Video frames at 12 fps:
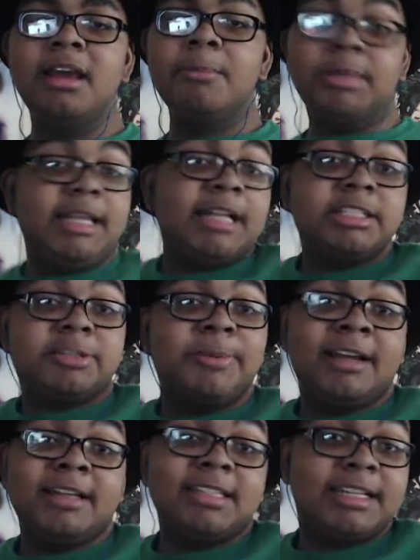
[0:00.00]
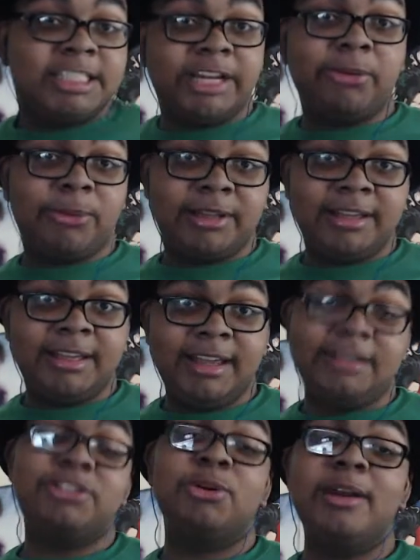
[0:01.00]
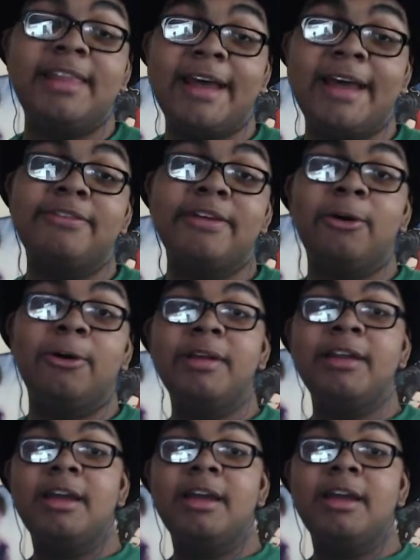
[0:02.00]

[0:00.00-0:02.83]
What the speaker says: But that's just because I genuinely enjoy that film.